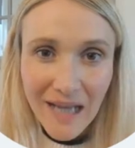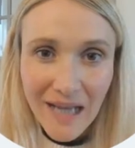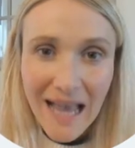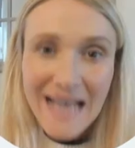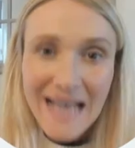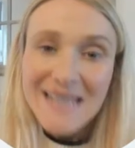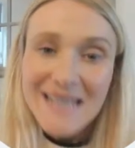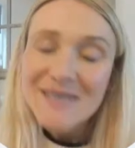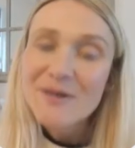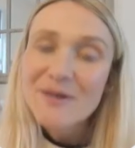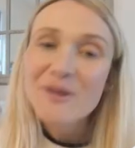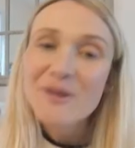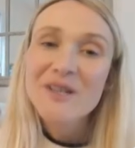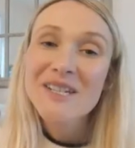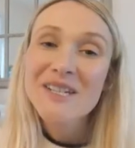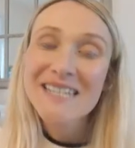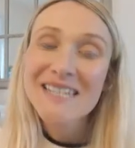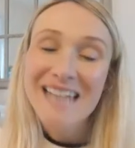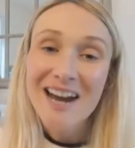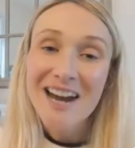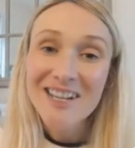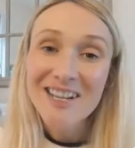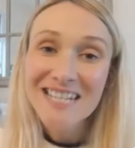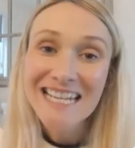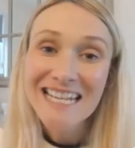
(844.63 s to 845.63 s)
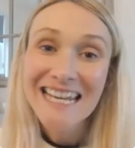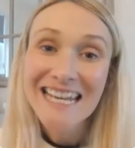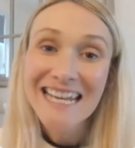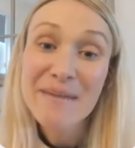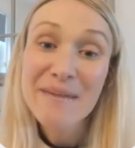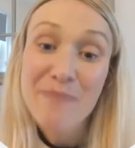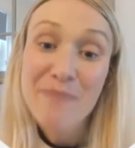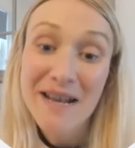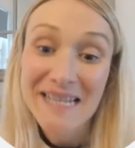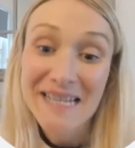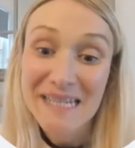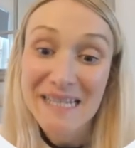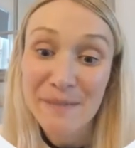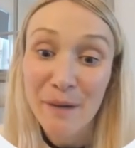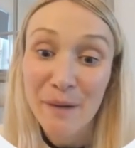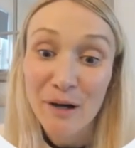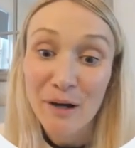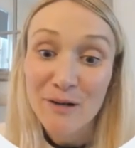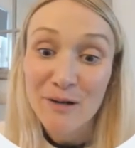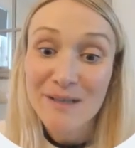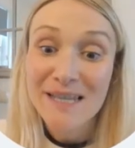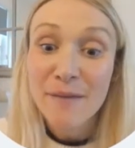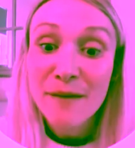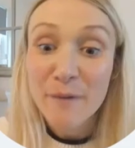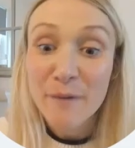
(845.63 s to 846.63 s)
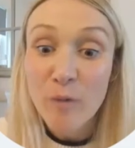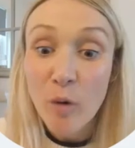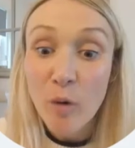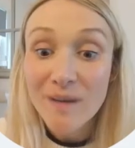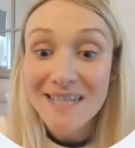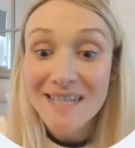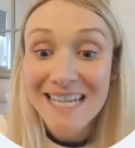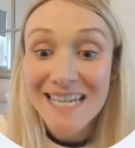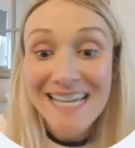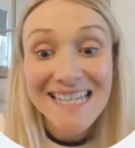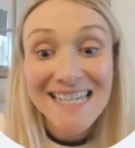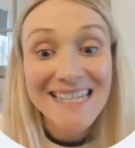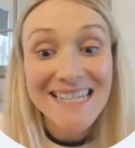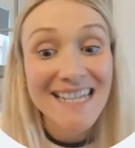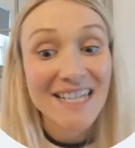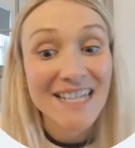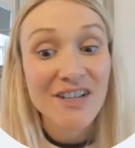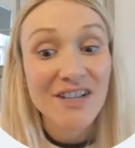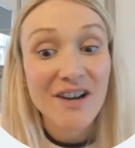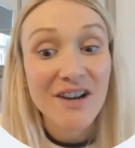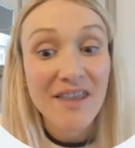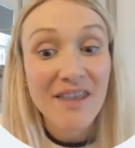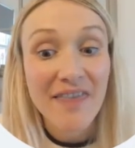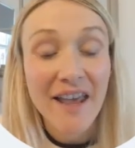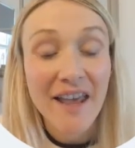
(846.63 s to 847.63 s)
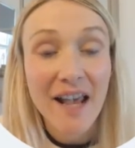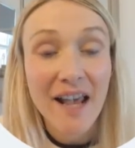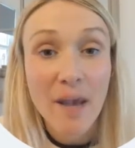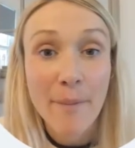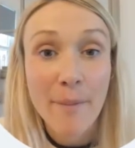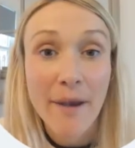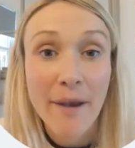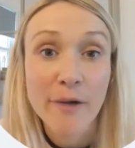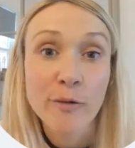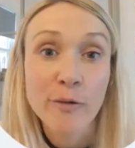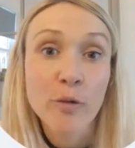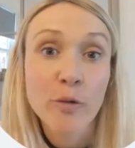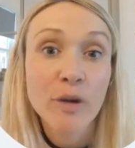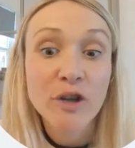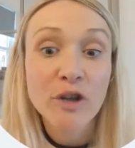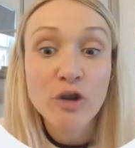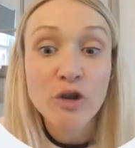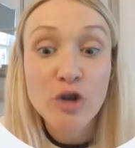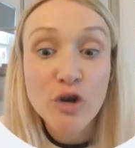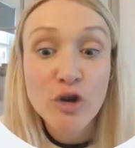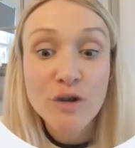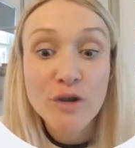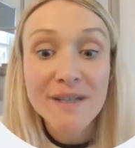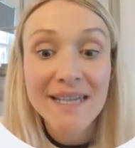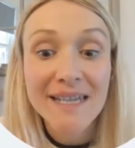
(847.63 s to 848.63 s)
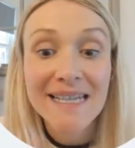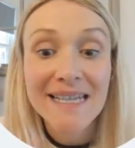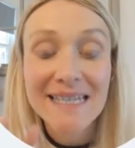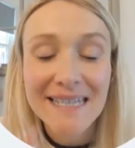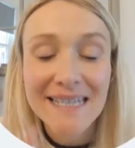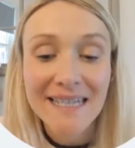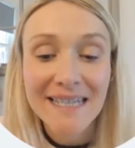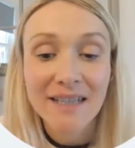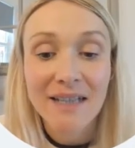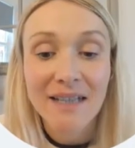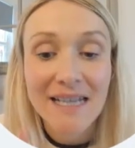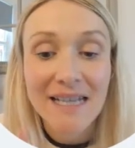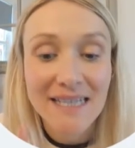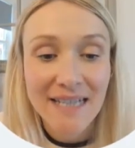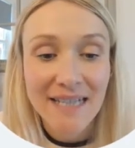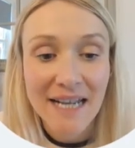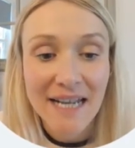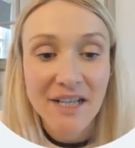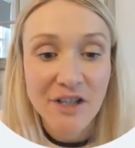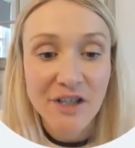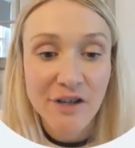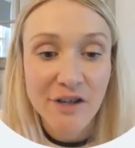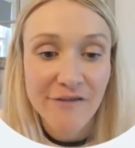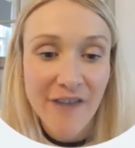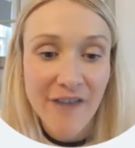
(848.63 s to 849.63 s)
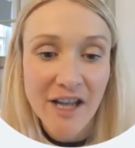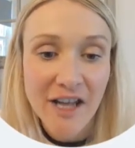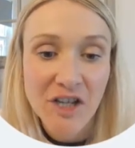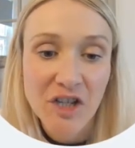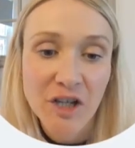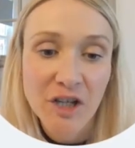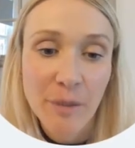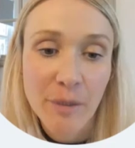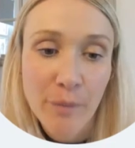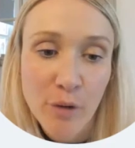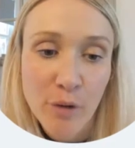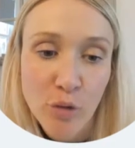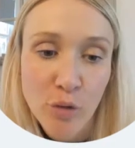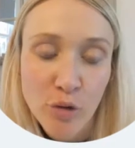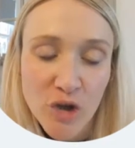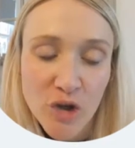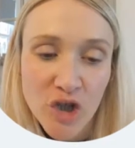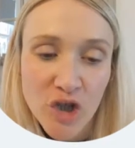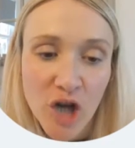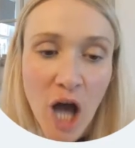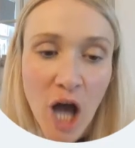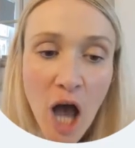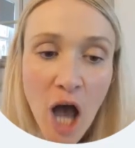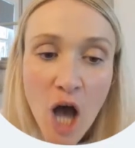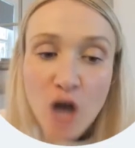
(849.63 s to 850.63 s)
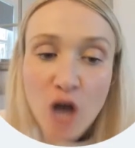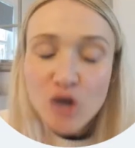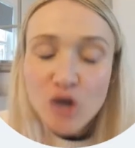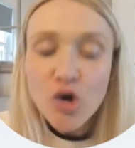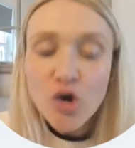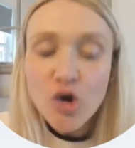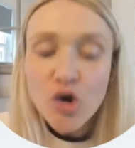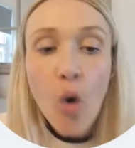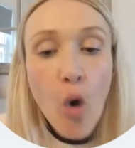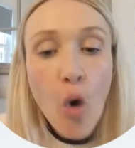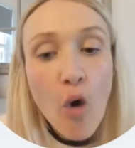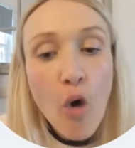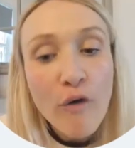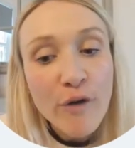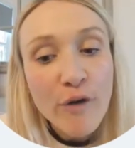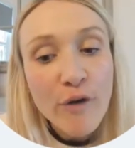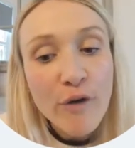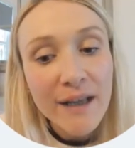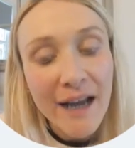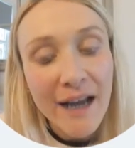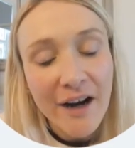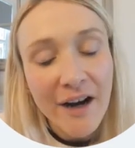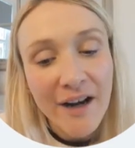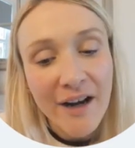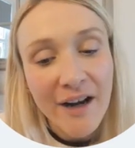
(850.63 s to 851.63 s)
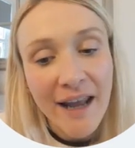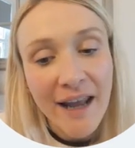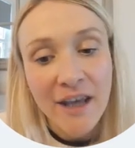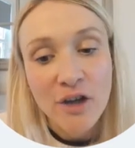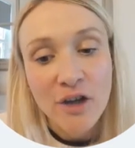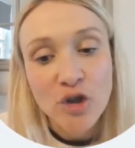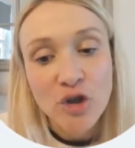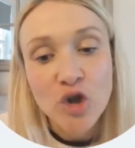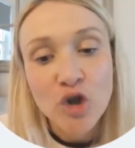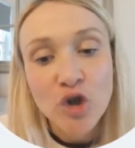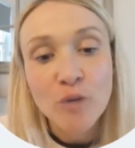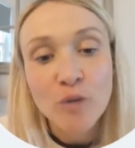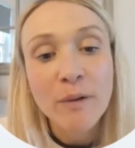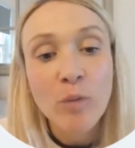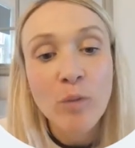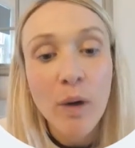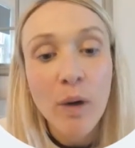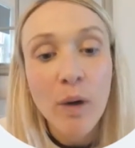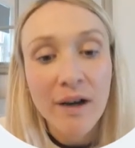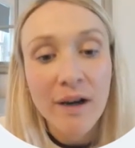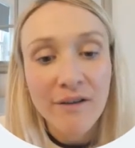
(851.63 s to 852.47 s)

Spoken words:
So there's certain key principles that we want to consider and think about when using SEAL as an intervention approach. So overlearning should be one of